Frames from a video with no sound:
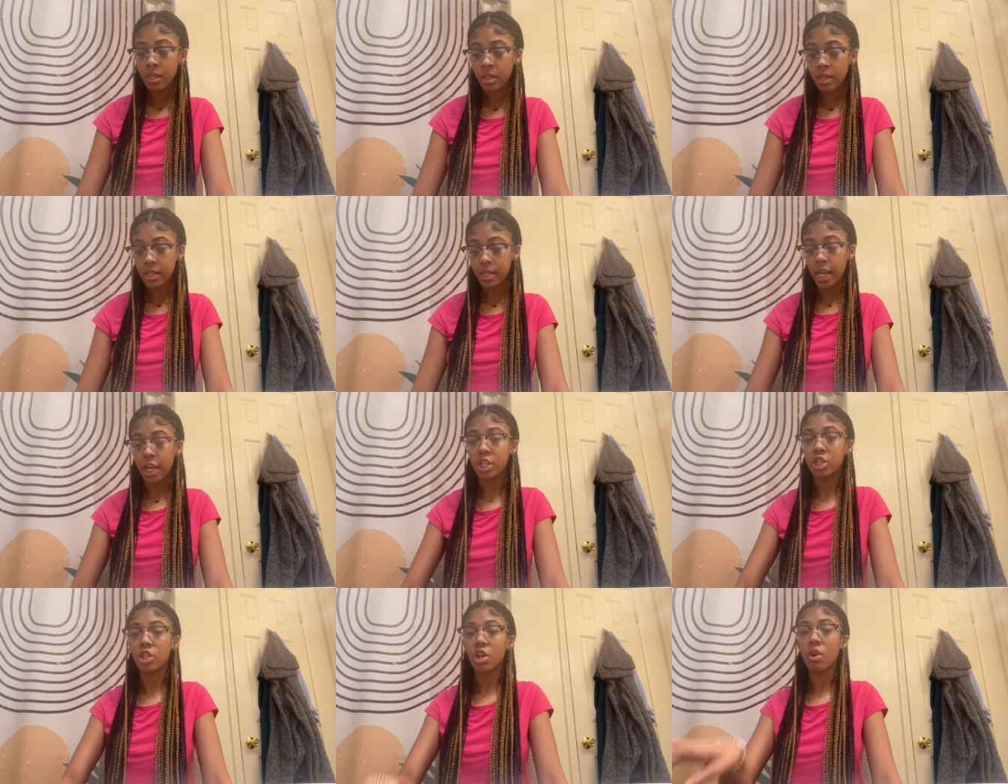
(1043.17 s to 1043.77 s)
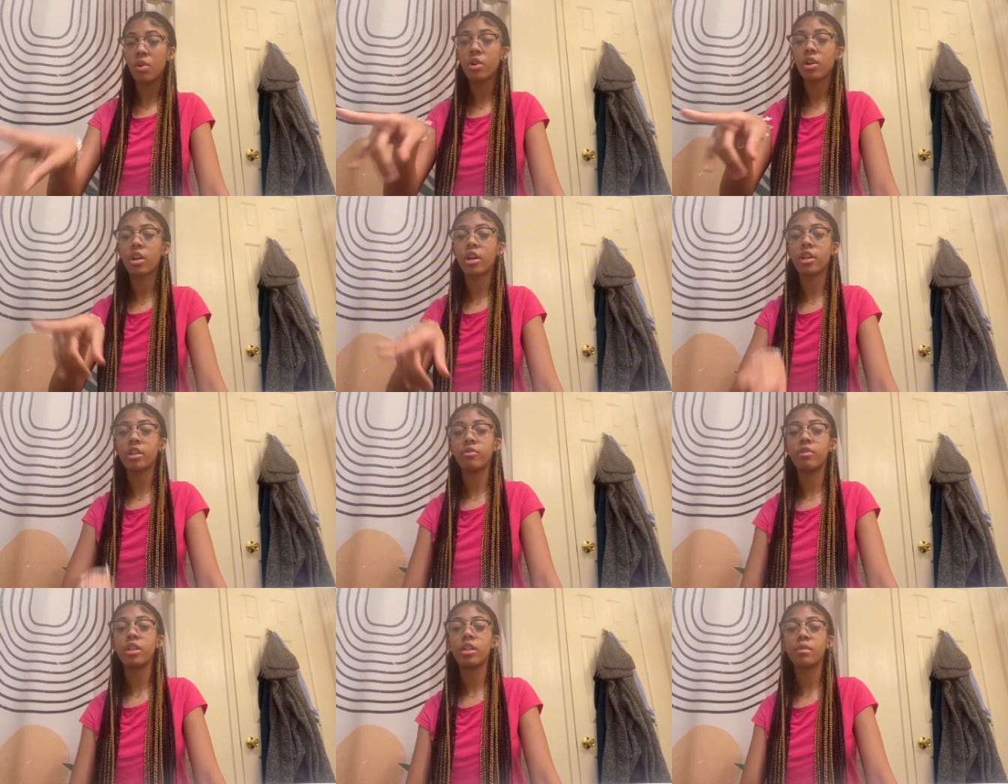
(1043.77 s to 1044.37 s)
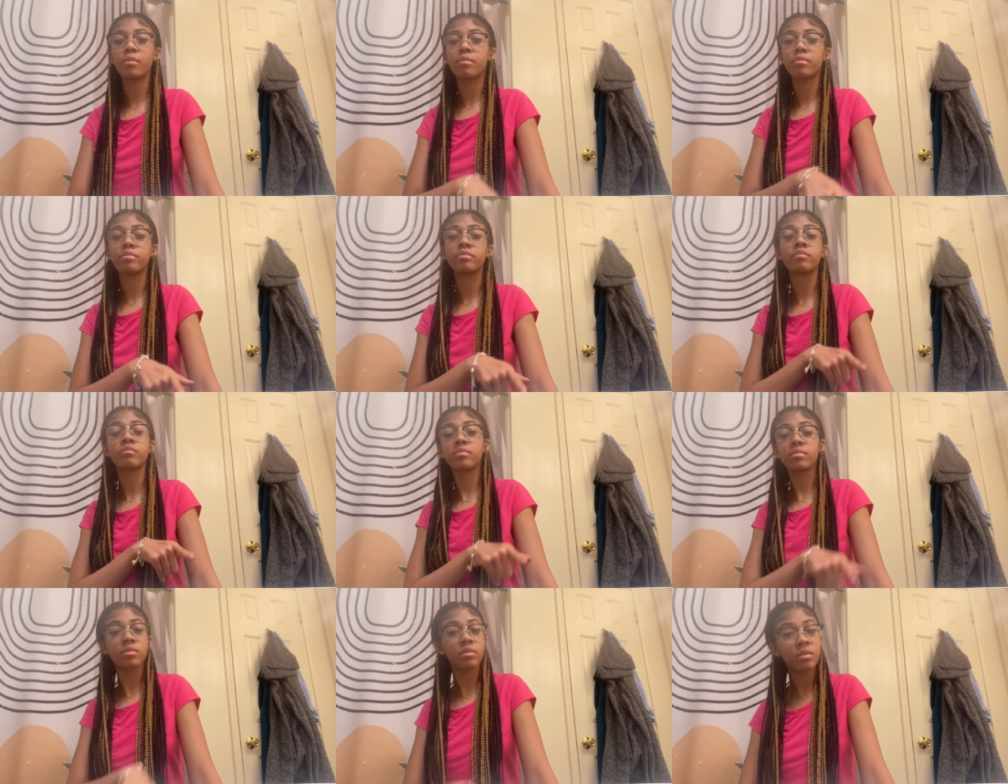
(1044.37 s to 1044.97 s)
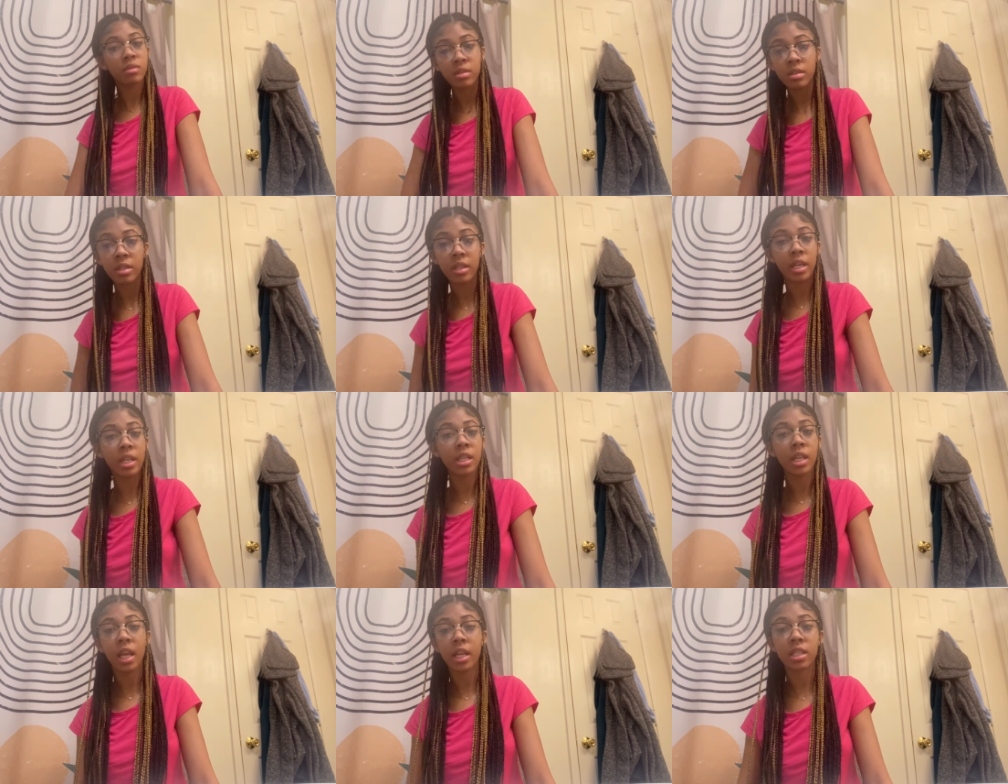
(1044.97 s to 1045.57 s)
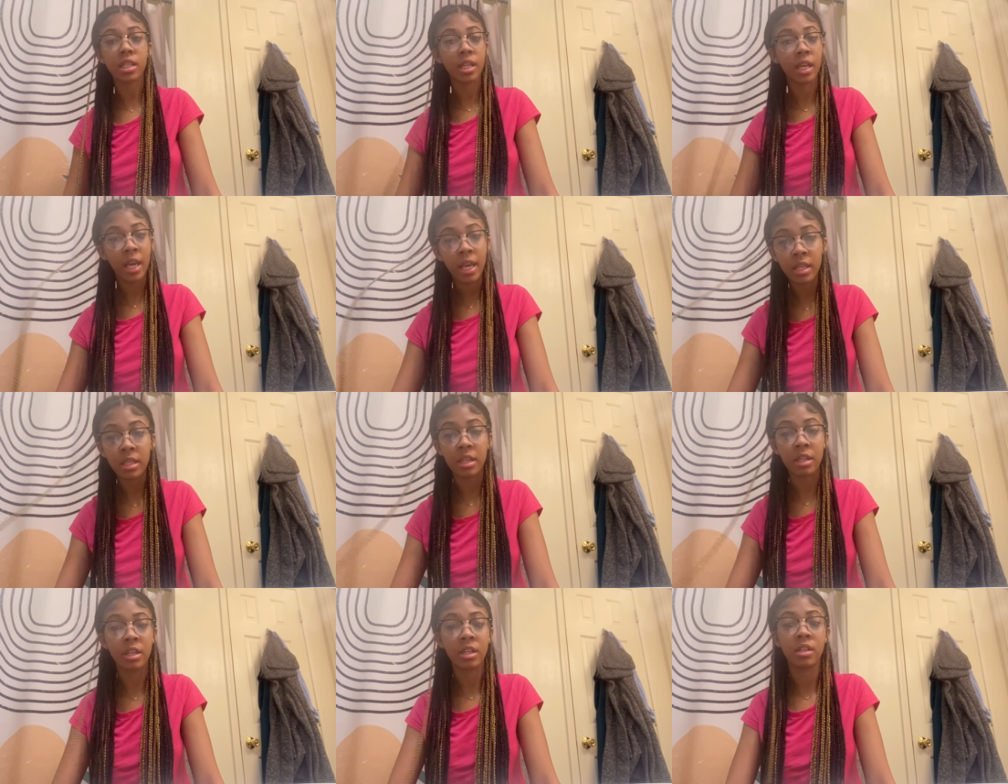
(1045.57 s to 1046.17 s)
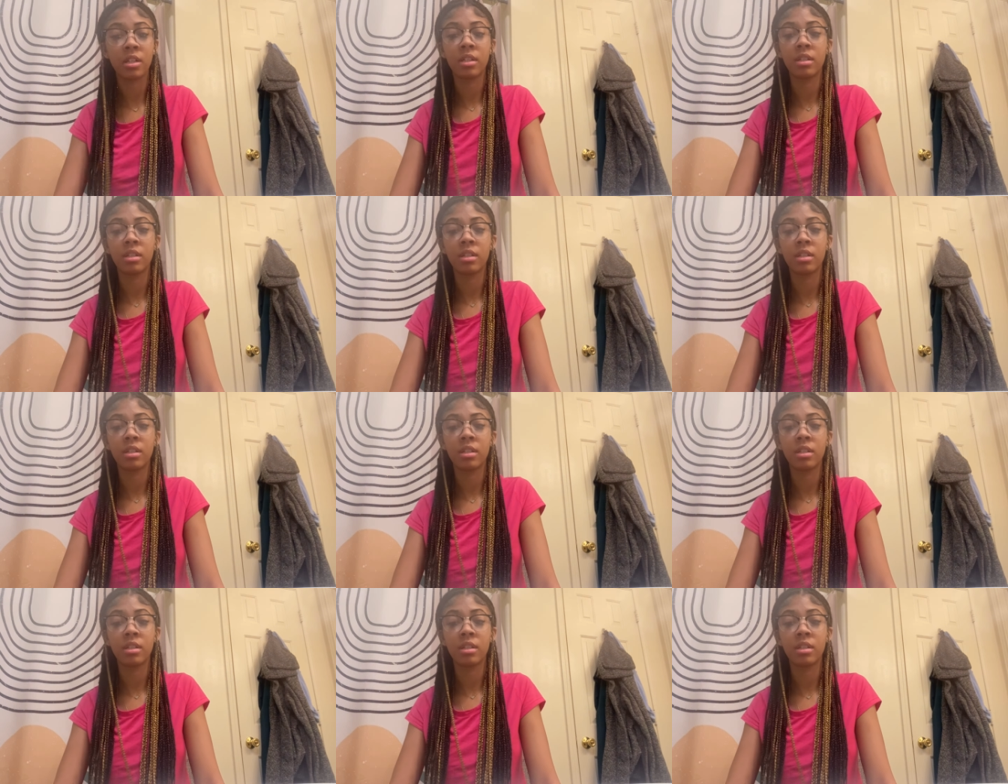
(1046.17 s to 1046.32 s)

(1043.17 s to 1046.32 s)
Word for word: That's your girl. You need to Get that together.